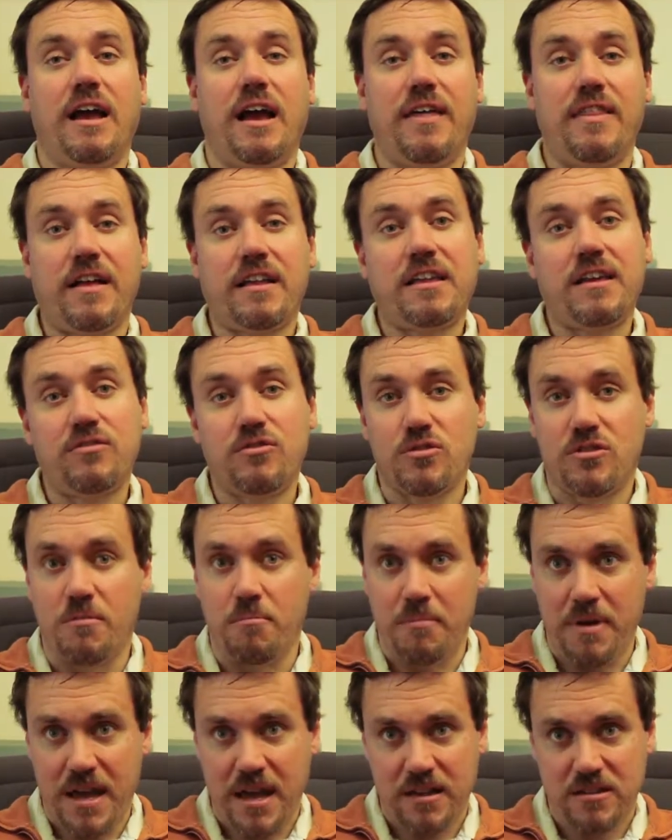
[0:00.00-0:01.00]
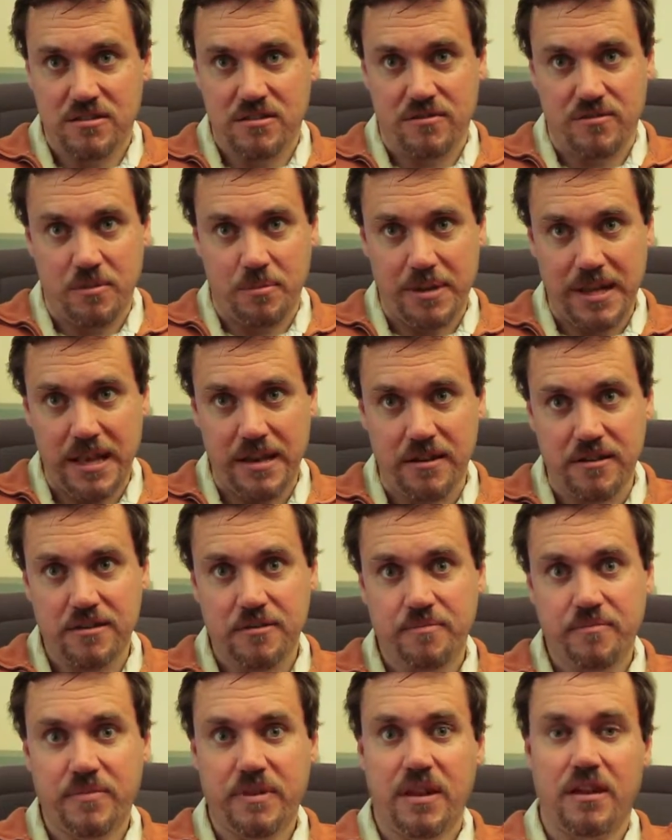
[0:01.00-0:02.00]
And that gives you the mass of the
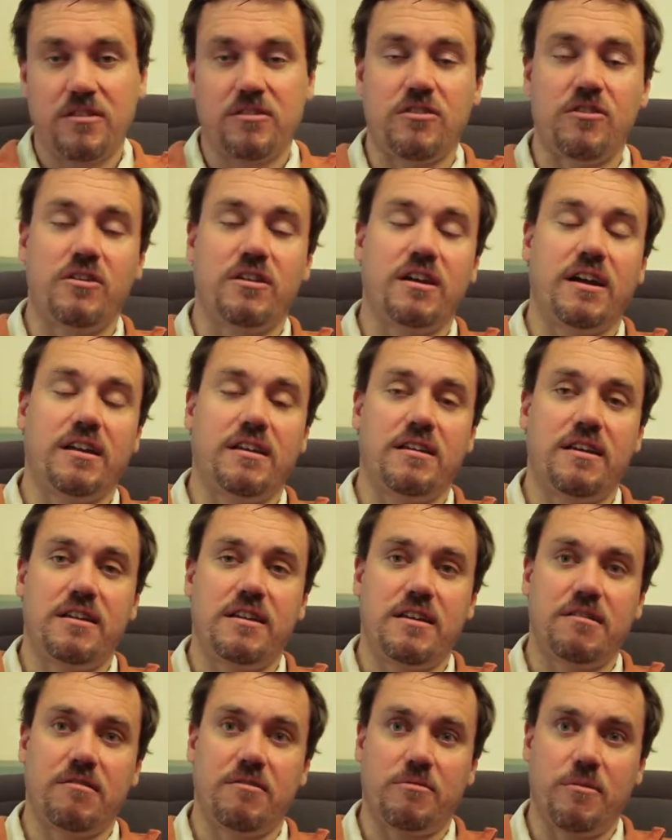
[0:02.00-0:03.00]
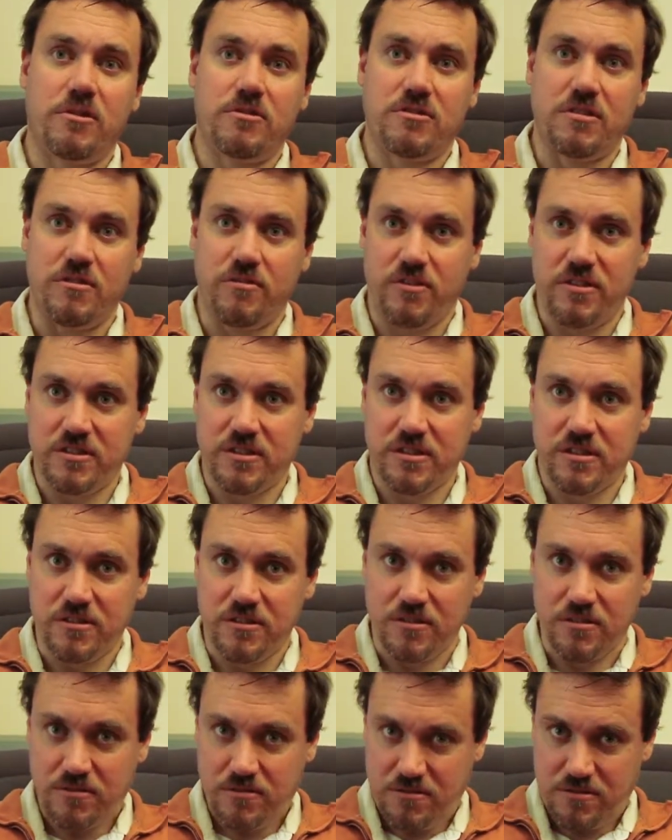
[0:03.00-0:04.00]
planet. So you can get an idea of both the
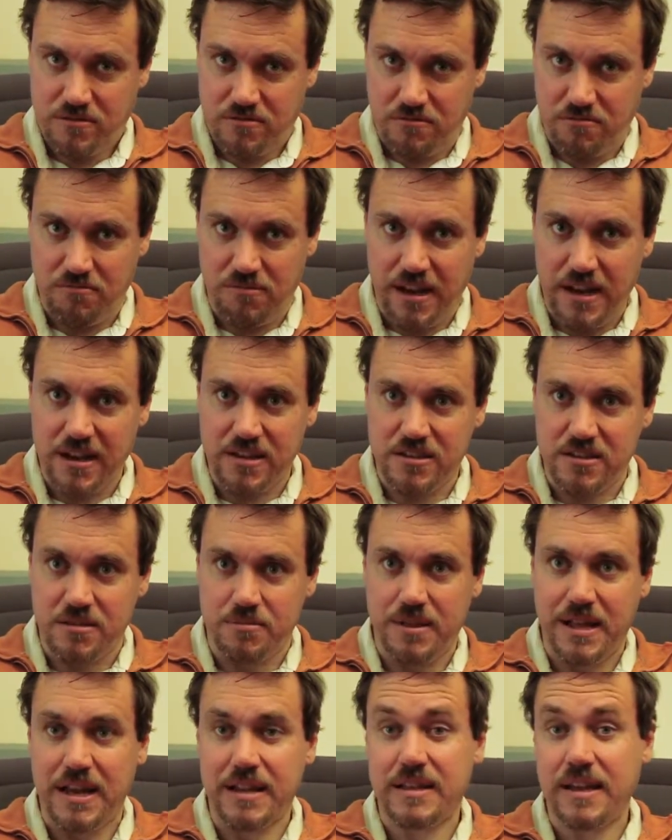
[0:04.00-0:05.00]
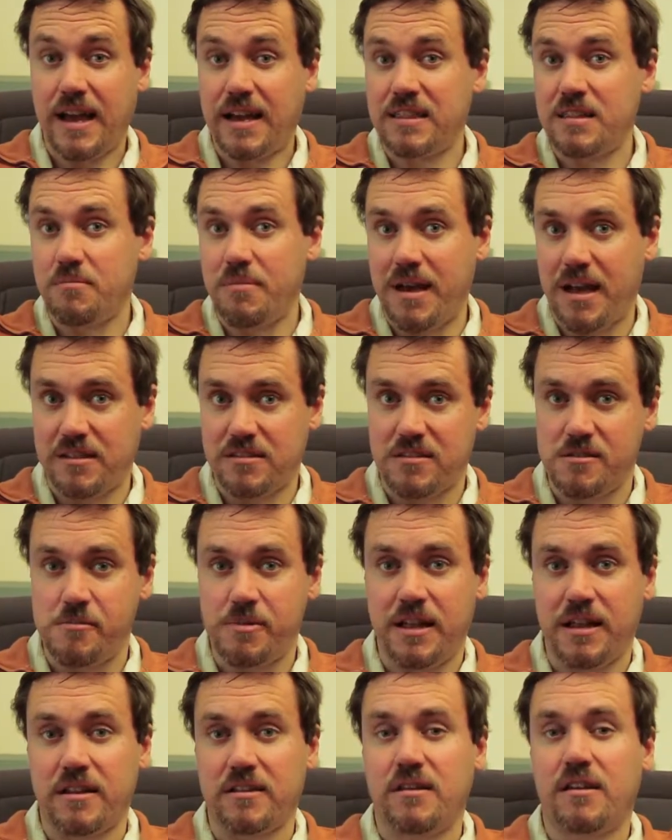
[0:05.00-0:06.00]
physical radius of the planet and the mass of
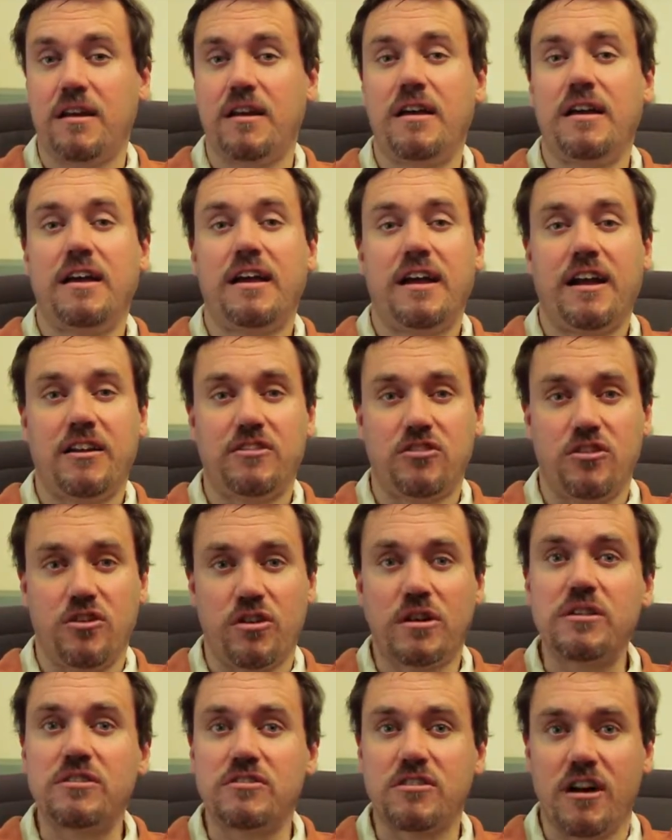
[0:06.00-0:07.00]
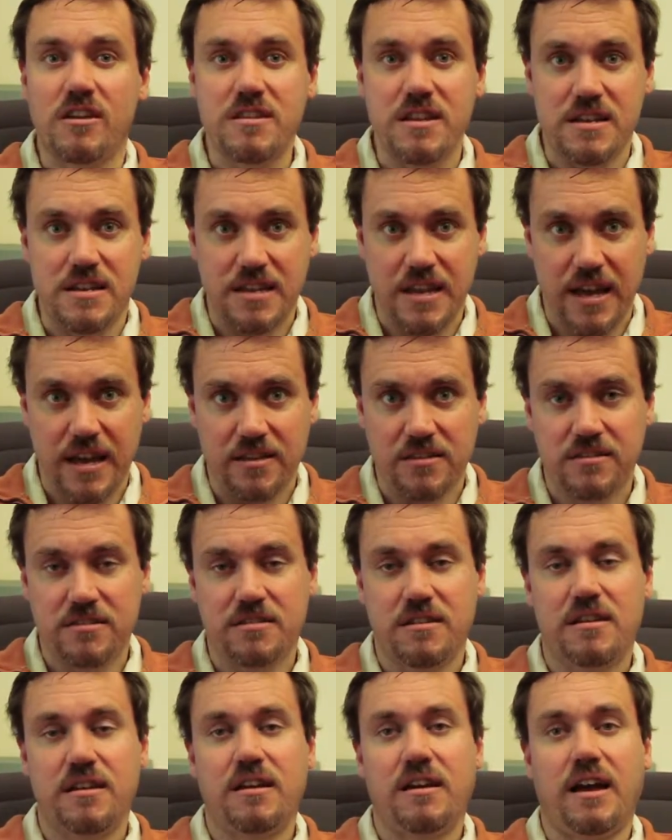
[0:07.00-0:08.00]
the planet. And so you can start to
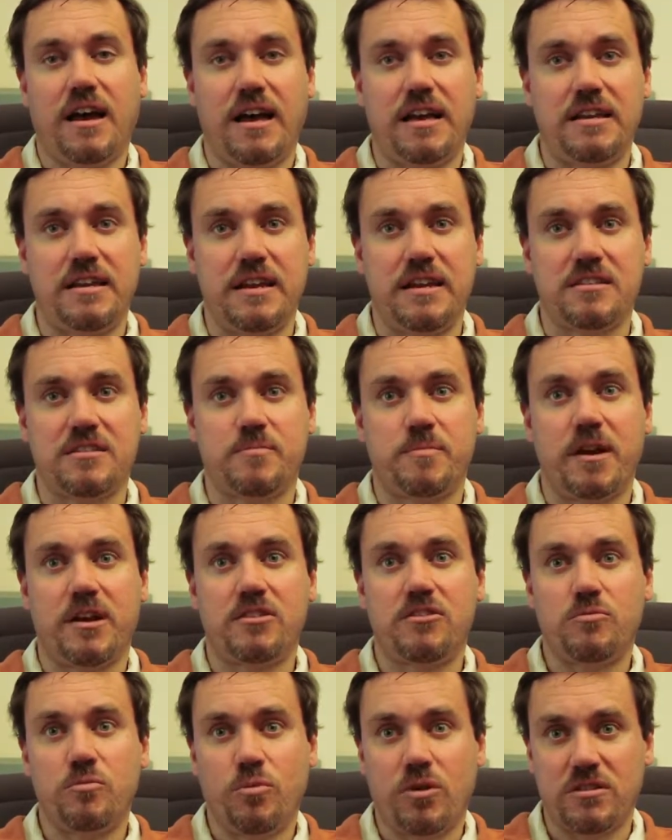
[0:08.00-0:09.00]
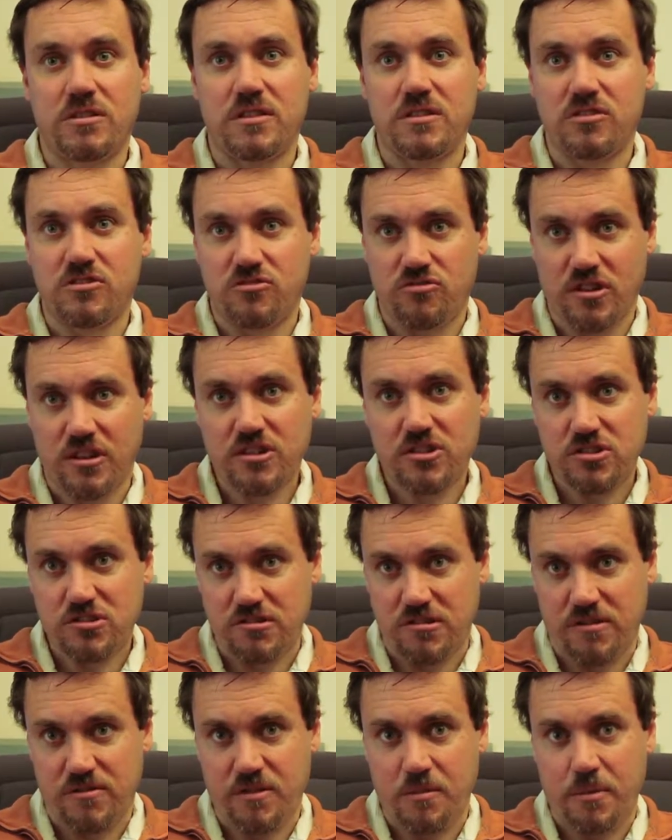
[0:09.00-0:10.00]
test ideas about what the structure
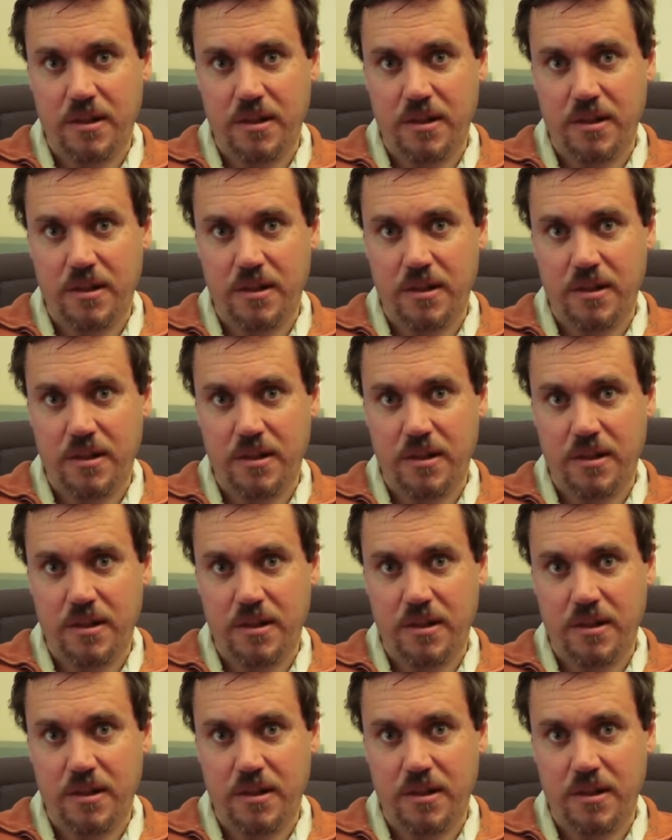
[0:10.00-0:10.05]
of the